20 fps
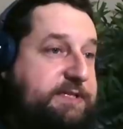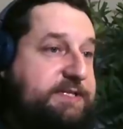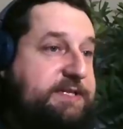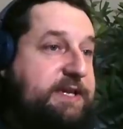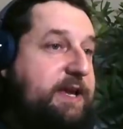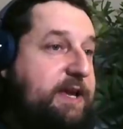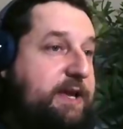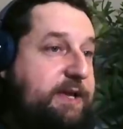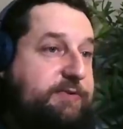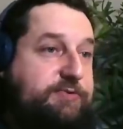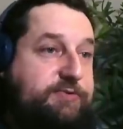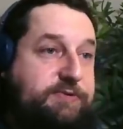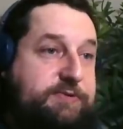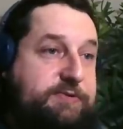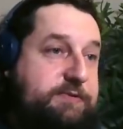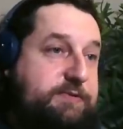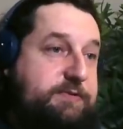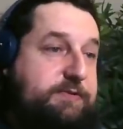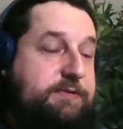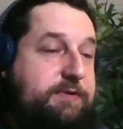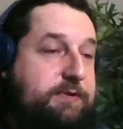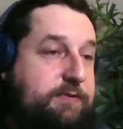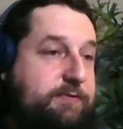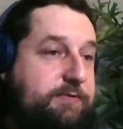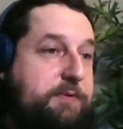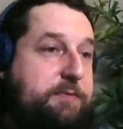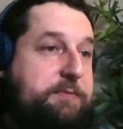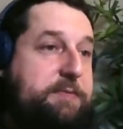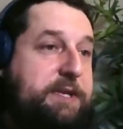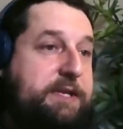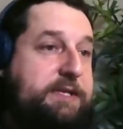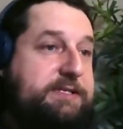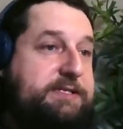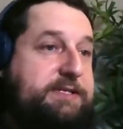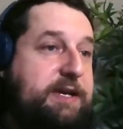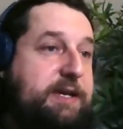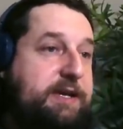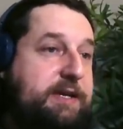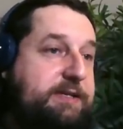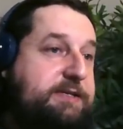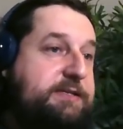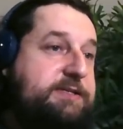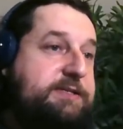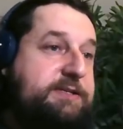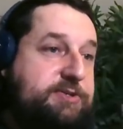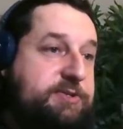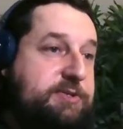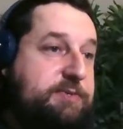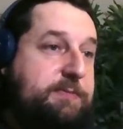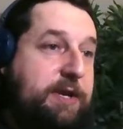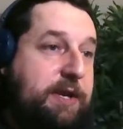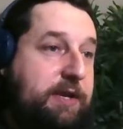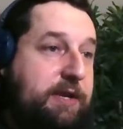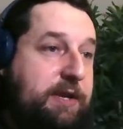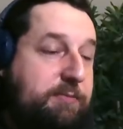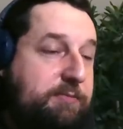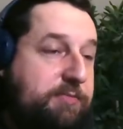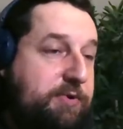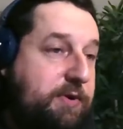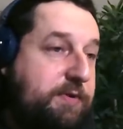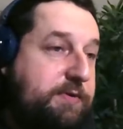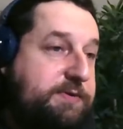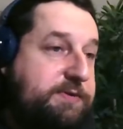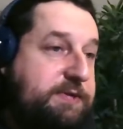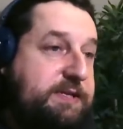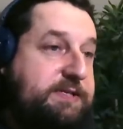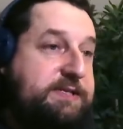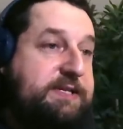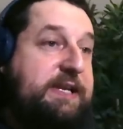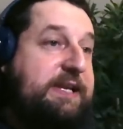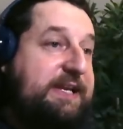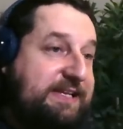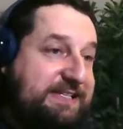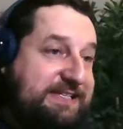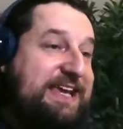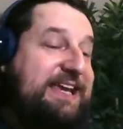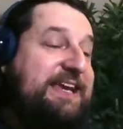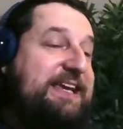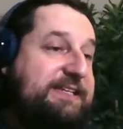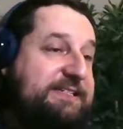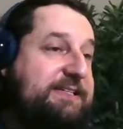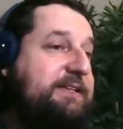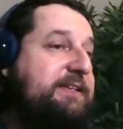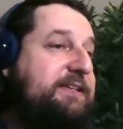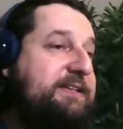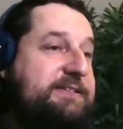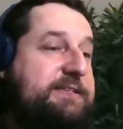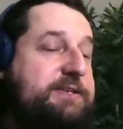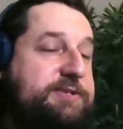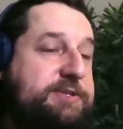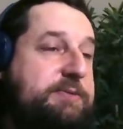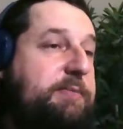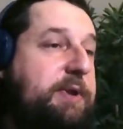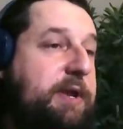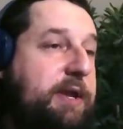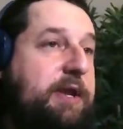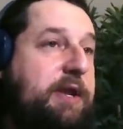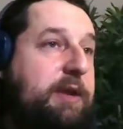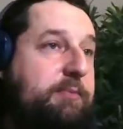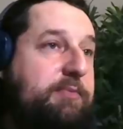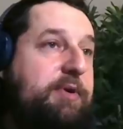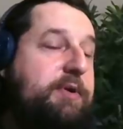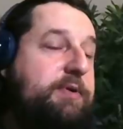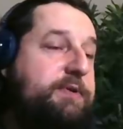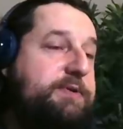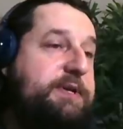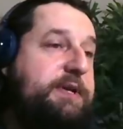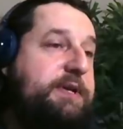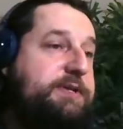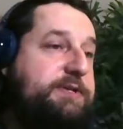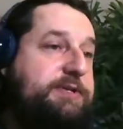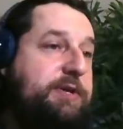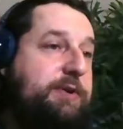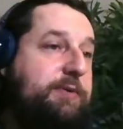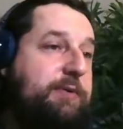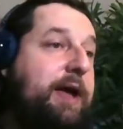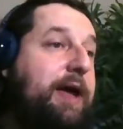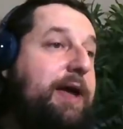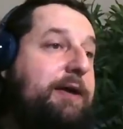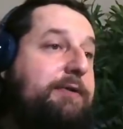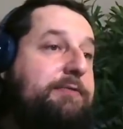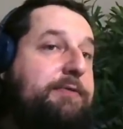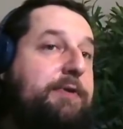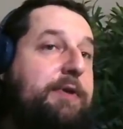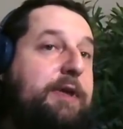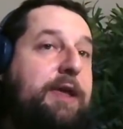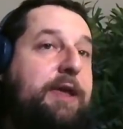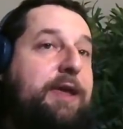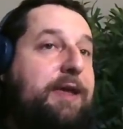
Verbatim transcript: detached from the entire decision making process and it is a decision making process you have